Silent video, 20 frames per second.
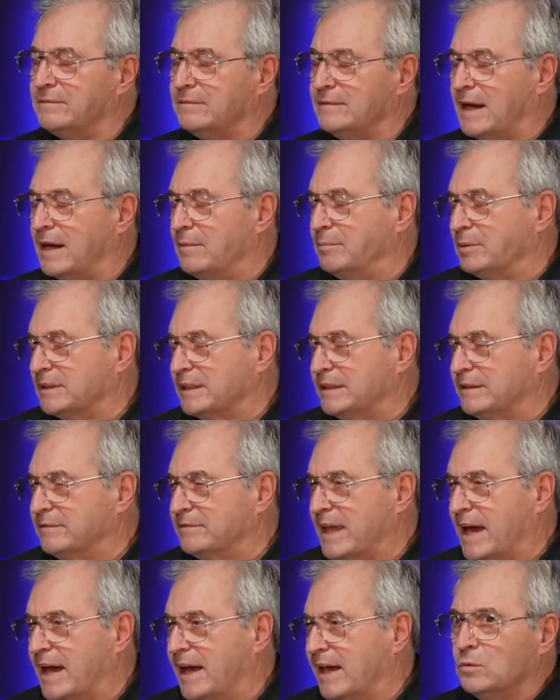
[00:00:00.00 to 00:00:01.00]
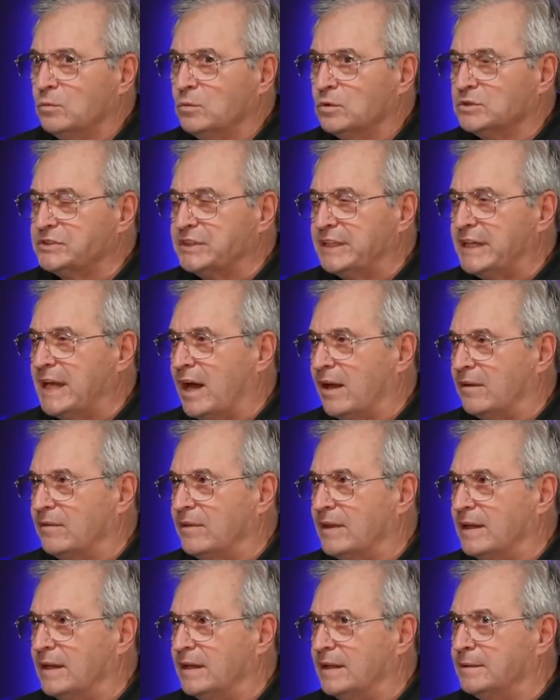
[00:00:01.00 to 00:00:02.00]
I believe that. We'll see how
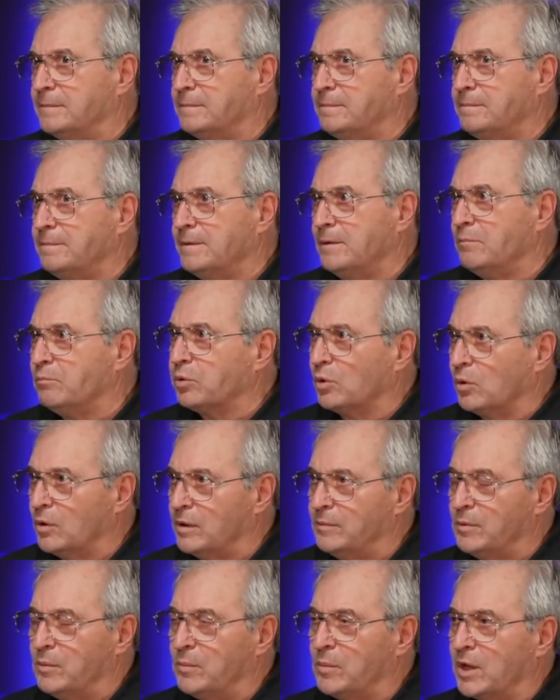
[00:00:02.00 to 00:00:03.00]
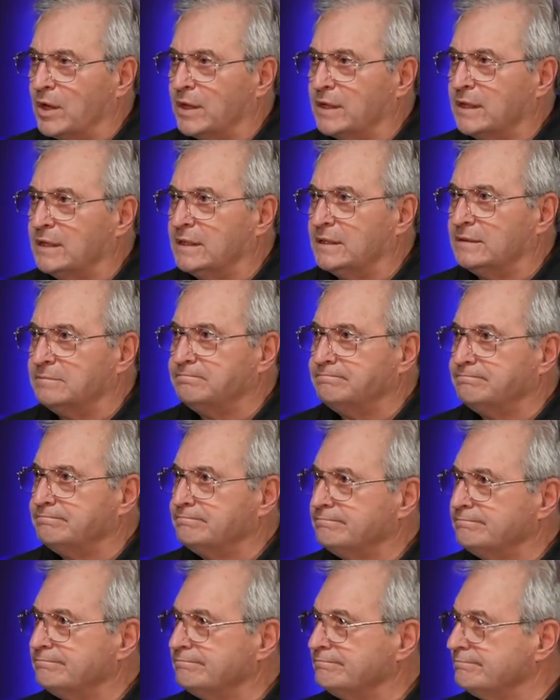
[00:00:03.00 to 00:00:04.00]
the employment market
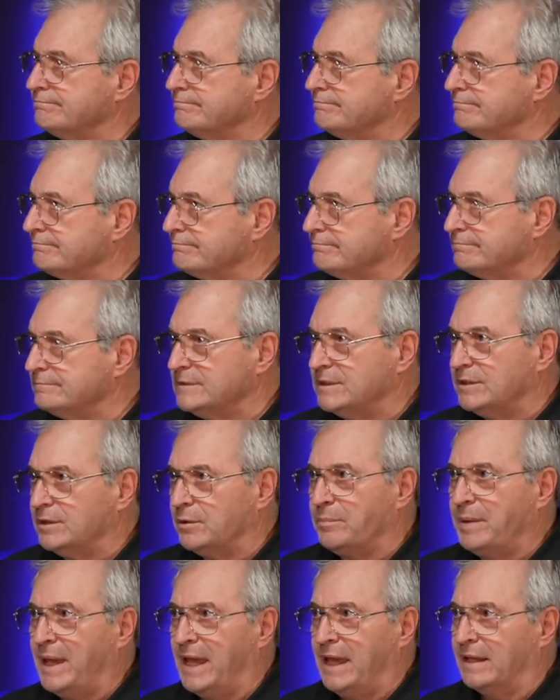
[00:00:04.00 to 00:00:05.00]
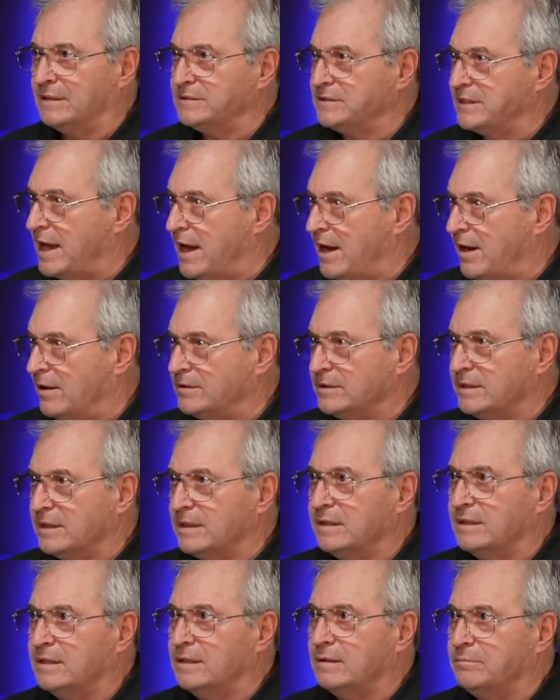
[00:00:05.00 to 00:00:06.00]
pans out.
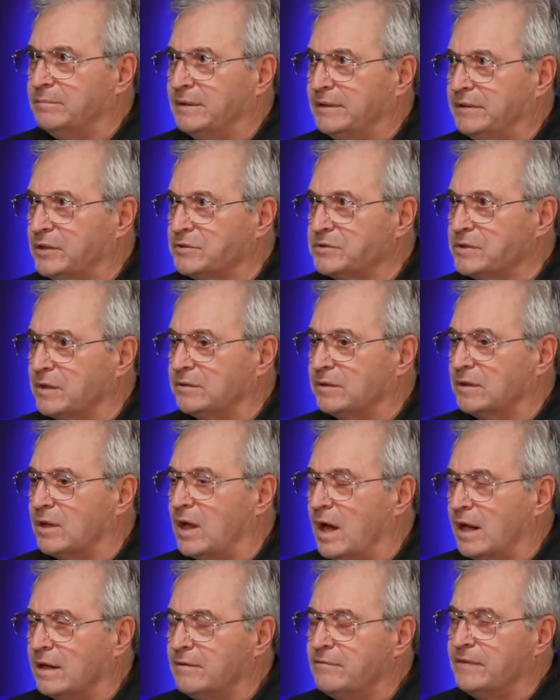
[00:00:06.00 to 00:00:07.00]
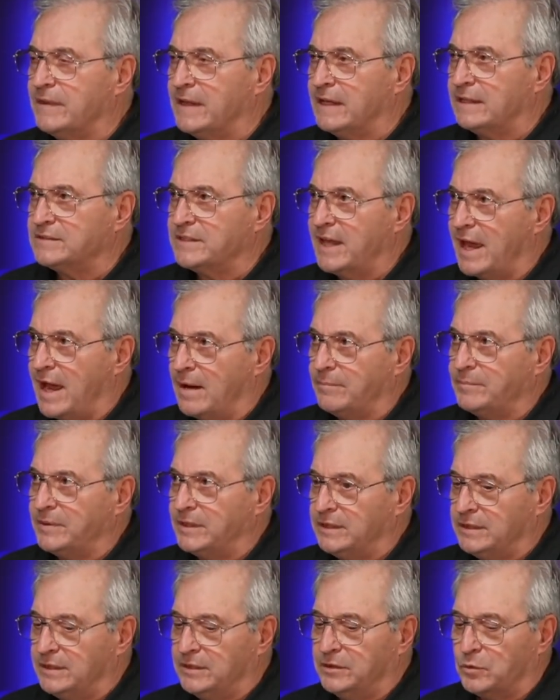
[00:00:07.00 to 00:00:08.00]
But there's a lot of things
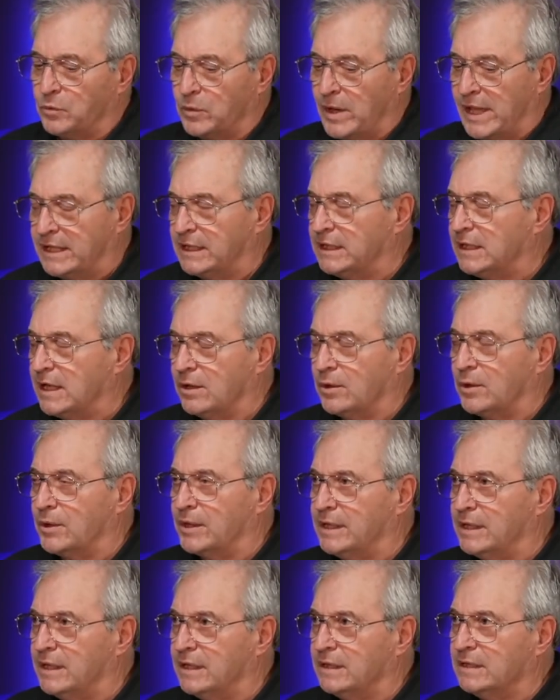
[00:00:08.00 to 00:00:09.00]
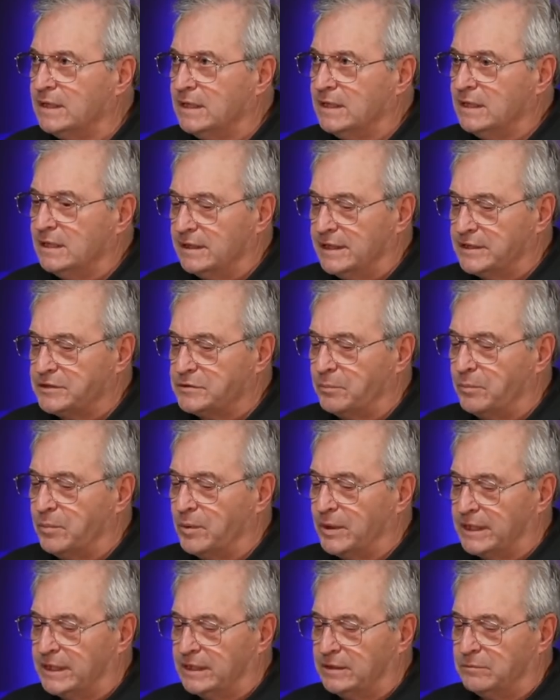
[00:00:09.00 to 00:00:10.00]
happening in the Reading area that's
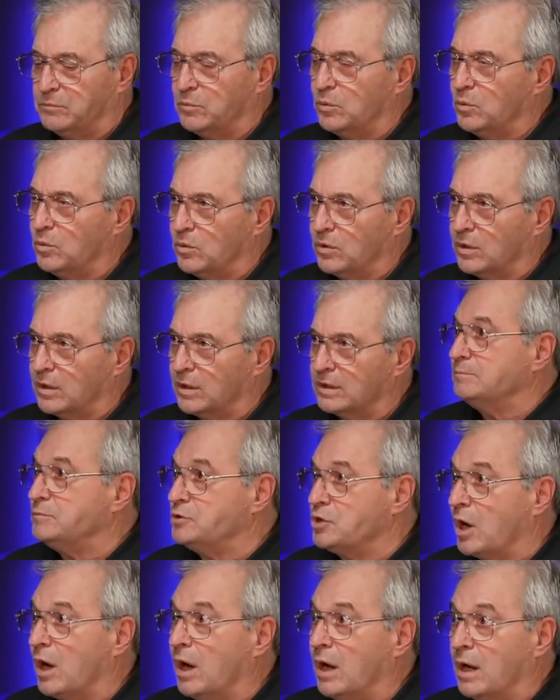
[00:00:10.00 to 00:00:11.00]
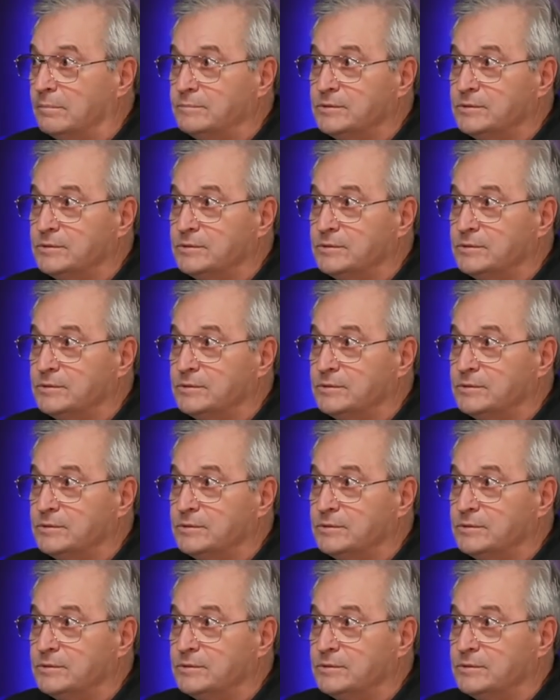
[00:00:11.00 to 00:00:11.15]
bringing more jobs.